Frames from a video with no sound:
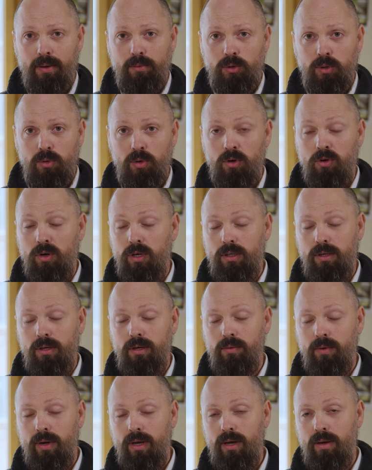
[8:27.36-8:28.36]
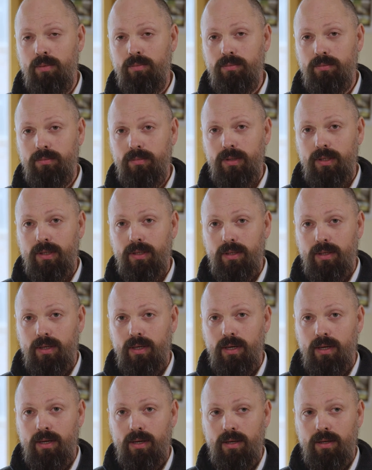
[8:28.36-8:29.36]
So I agreed to go to rehab.
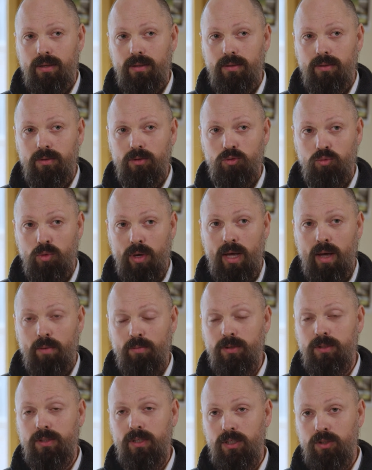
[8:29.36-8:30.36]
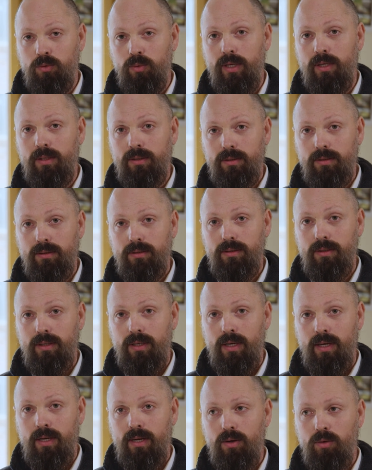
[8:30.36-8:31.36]
I was rehab for 6 weeks,
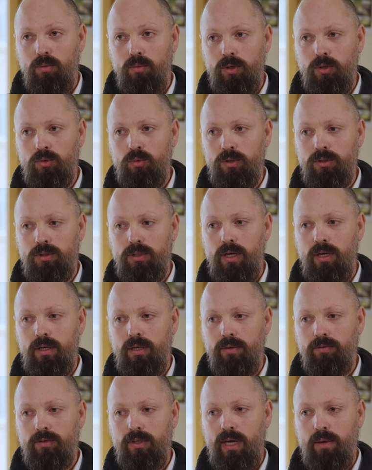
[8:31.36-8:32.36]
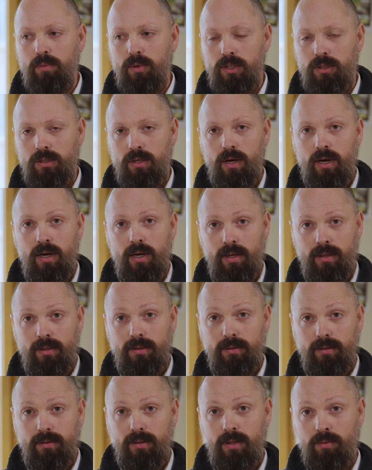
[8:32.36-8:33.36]
which was enough to get me
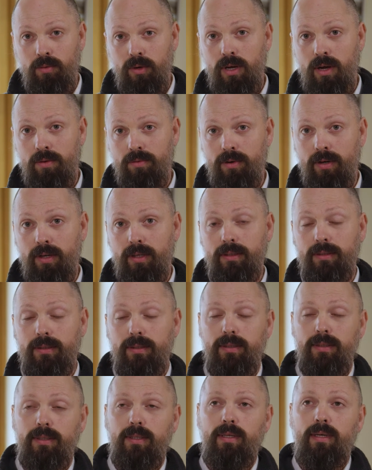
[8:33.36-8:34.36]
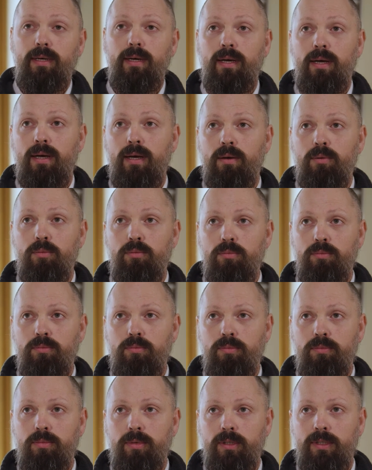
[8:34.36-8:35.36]
started in recovery,
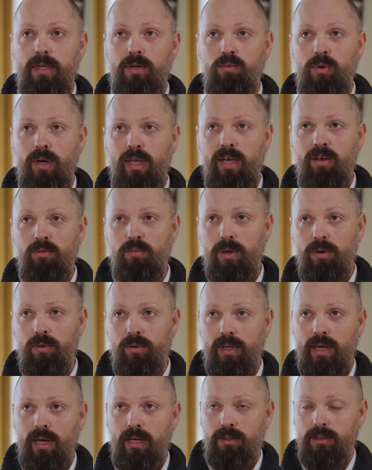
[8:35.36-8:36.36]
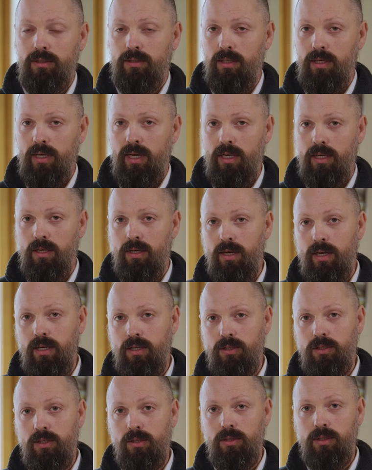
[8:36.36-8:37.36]
but didn't really give me all the answers I needed. I
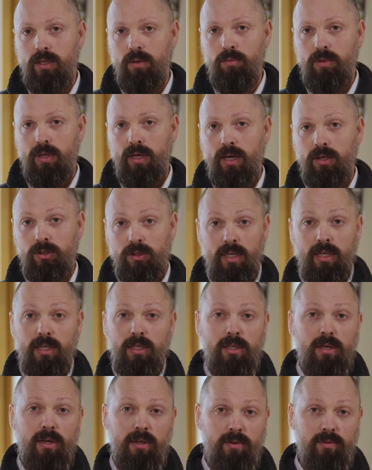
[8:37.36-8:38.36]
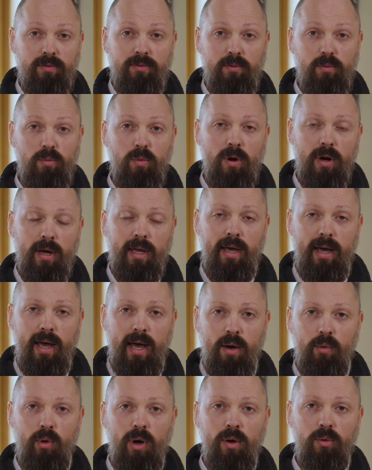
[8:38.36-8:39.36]
needed to do something else. I needed to kind of work out
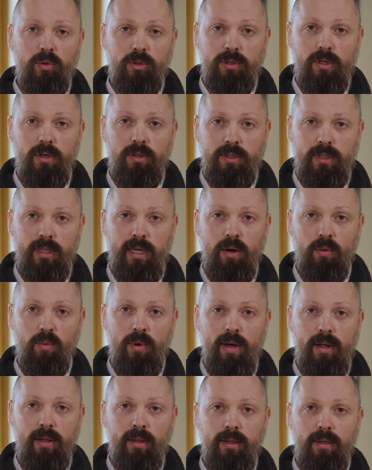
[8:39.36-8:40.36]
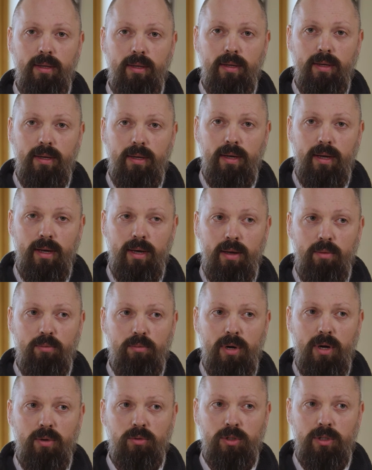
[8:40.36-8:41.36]
how I was going to get well,
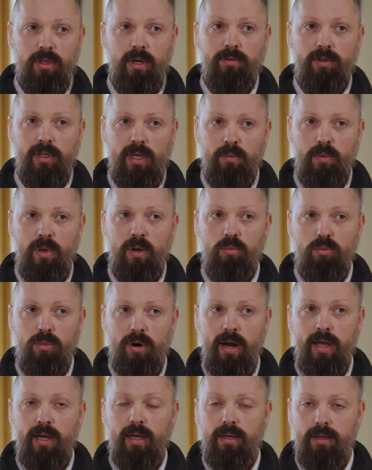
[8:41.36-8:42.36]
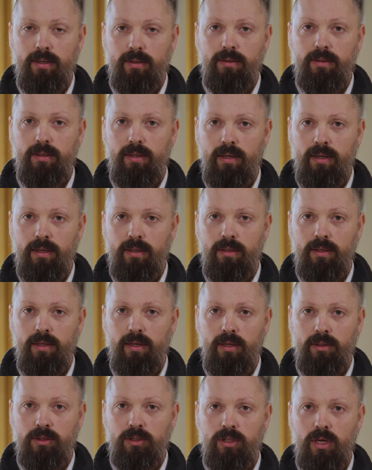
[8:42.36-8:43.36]
but it was enough to give me a break
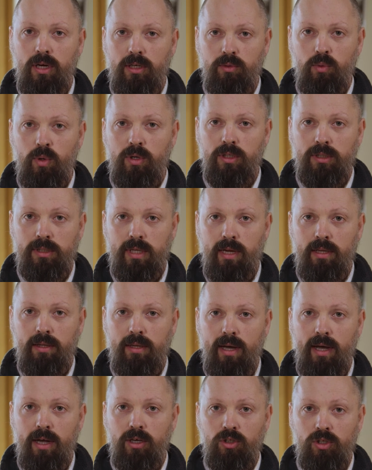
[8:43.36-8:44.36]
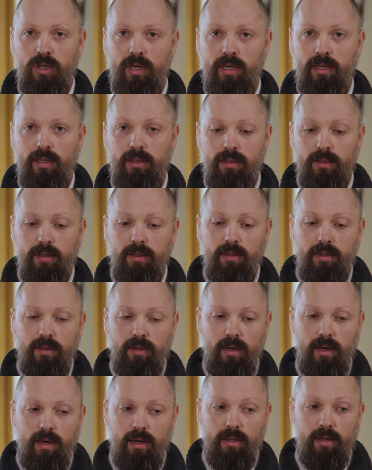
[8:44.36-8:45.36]
and start to understand that actually
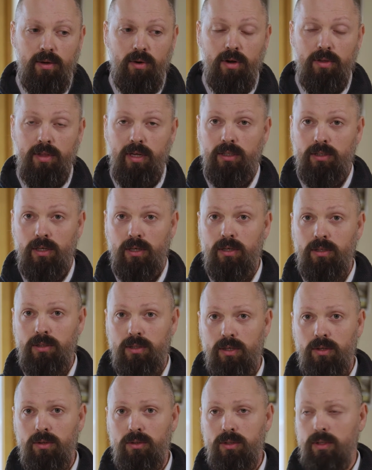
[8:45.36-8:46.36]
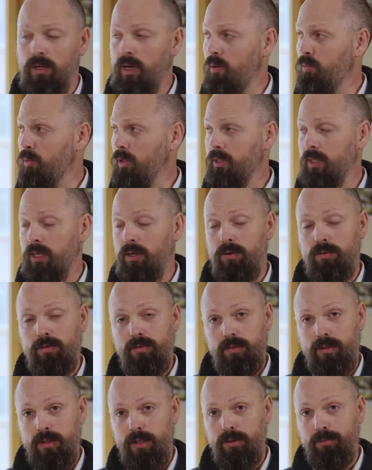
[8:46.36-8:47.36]
there are things I can do to help
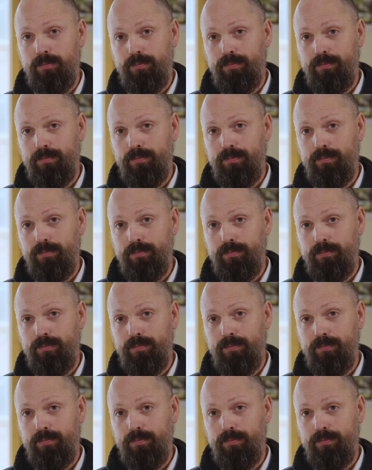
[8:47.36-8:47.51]
myself. So.